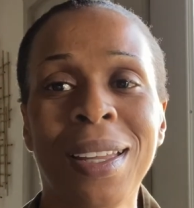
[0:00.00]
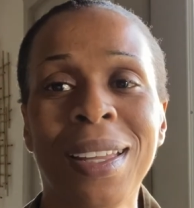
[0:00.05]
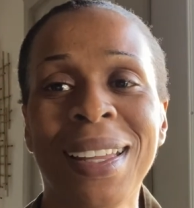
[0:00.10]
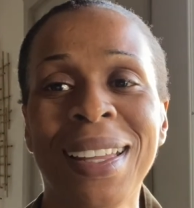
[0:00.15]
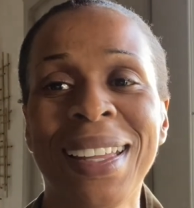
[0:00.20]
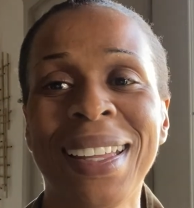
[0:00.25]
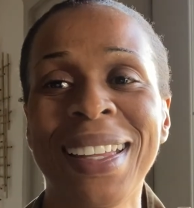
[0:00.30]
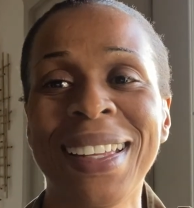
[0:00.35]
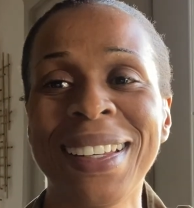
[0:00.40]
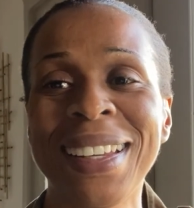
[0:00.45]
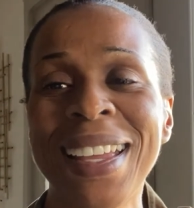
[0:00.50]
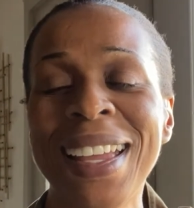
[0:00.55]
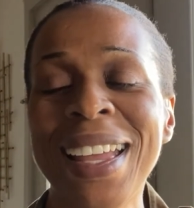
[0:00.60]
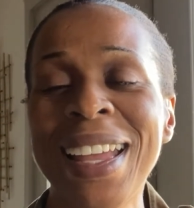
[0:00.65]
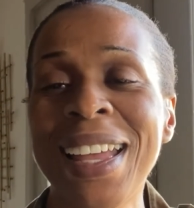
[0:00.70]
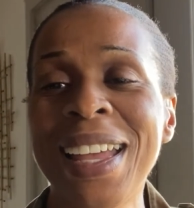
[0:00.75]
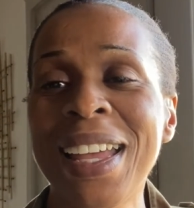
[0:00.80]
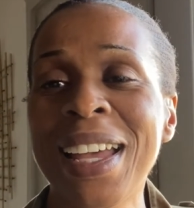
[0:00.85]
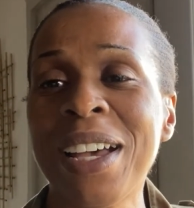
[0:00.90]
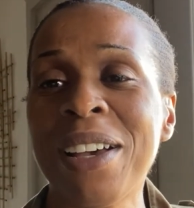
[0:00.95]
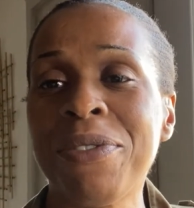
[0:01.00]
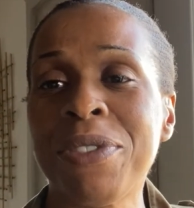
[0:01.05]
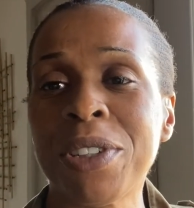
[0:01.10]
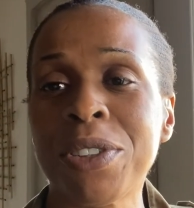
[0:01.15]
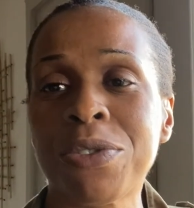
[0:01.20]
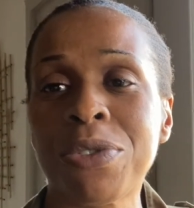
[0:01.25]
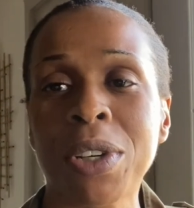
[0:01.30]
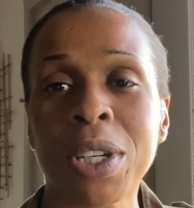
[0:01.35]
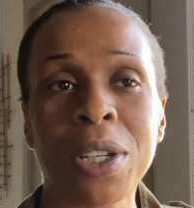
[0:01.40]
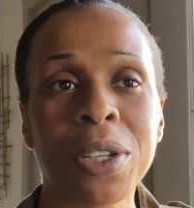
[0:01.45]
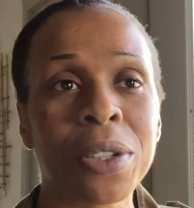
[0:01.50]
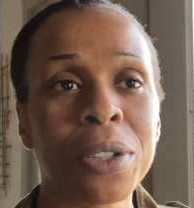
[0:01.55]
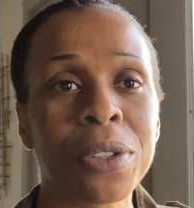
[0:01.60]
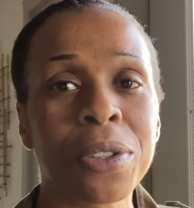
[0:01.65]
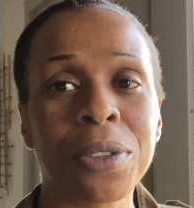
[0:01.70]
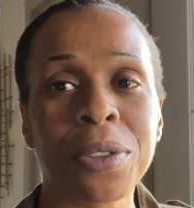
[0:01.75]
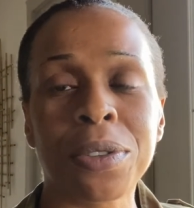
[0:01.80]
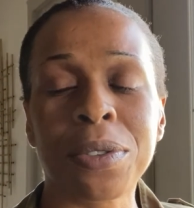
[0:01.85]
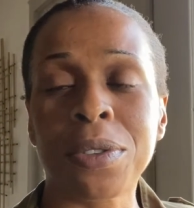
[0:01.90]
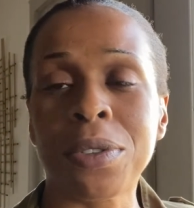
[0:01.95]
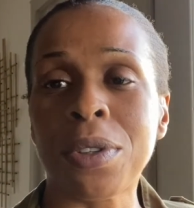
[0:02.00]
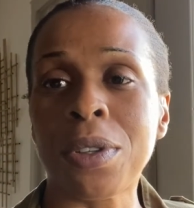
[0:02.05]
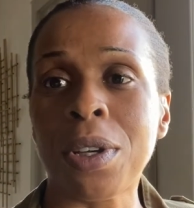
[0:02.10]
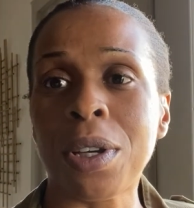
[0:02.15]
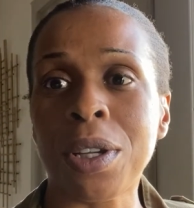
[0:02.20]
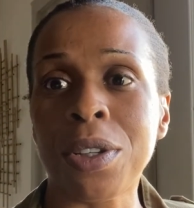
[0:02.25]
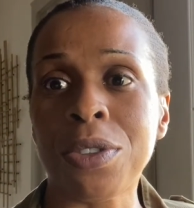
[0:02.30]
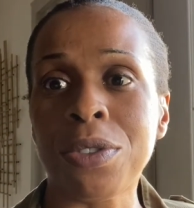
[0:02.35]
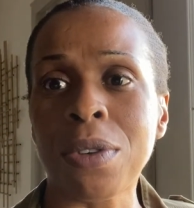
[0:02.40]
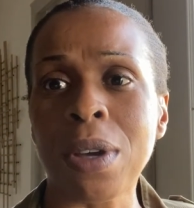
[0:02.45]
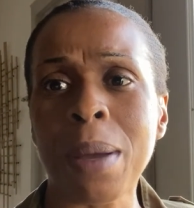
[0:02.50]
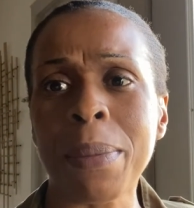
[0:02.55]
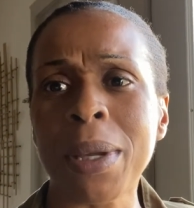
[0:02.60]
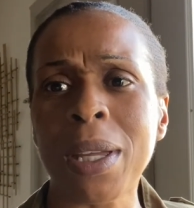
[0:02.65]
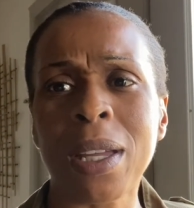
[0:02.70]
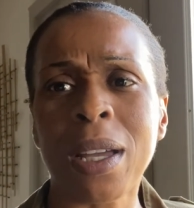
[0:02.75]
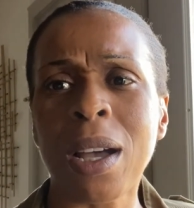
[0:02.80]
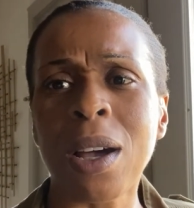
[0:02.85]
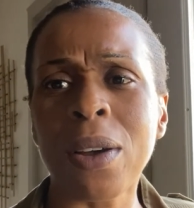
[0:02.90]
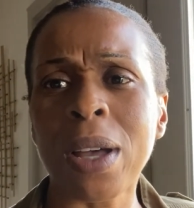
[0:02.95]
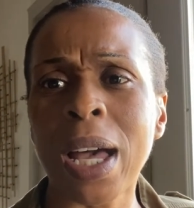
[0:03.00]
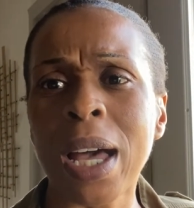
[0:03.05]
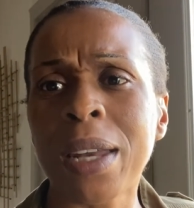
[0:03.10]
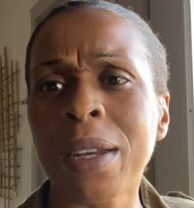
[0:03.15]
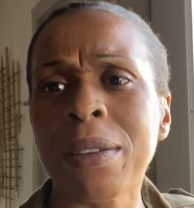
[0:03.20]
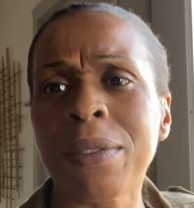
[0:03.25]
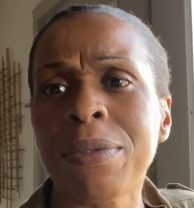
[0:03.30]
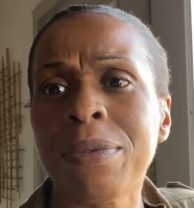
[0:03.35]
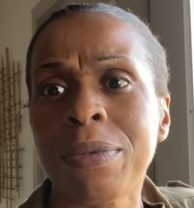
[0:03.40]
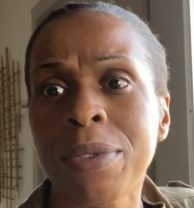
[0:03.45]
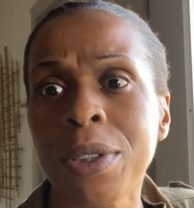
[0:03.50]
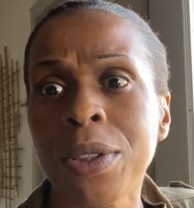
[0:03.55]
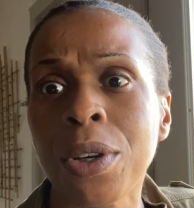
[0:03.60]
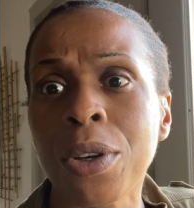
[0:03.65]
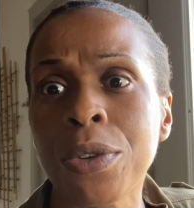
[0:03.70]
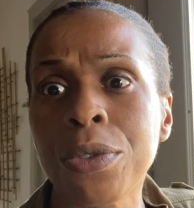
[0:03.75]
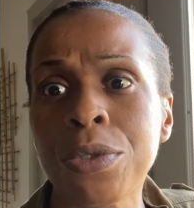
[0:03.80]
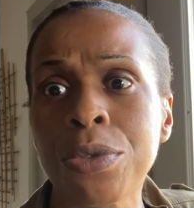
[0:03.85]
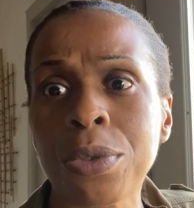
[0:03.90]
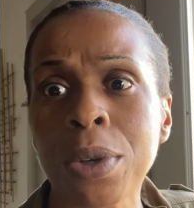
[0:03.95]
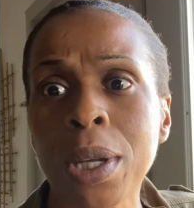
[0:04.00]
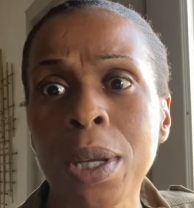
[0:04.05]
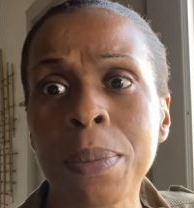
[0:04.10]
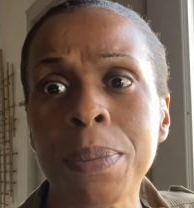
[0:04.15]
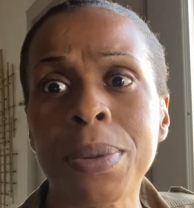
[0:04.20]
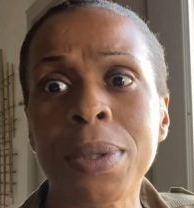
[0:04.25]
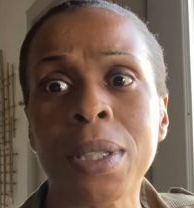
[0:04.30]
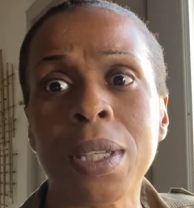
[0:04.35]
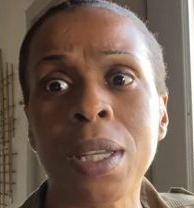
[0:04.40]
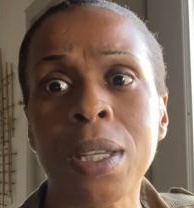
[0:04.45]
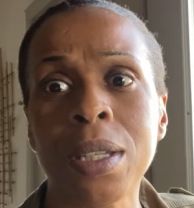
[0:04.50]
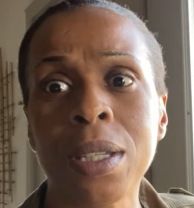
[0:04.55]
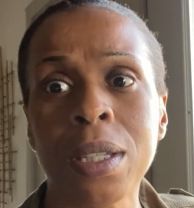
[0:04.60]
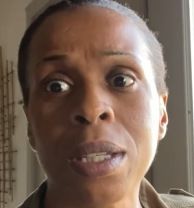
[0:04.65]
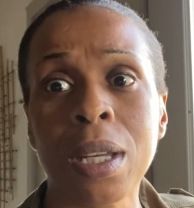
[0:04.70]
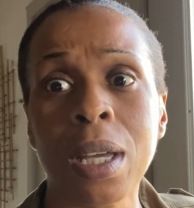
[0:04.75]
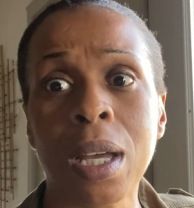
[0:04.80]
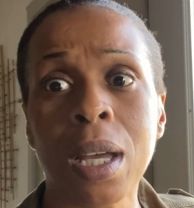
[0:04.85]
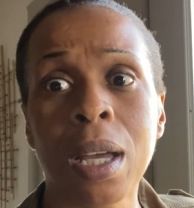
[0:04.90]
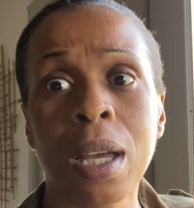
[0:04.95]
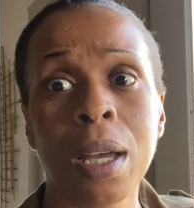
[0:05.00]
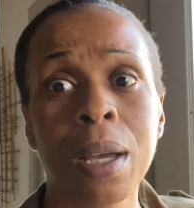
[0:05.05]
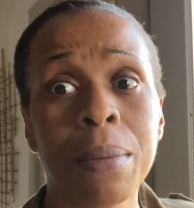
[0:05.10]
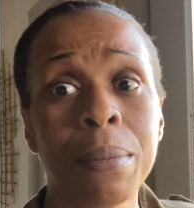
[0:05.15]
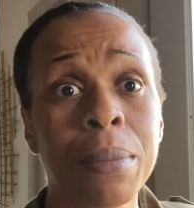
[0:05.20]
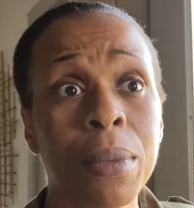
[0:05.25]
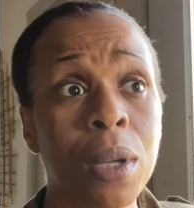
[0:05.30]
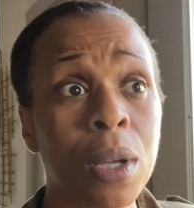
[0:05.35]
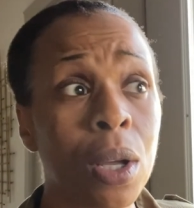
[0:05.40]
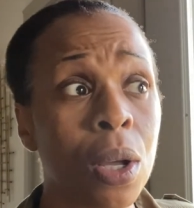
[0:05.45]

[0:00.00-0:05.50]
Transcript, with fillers: and a ventricular, uh, I mean, all kind of, you know, drips and um,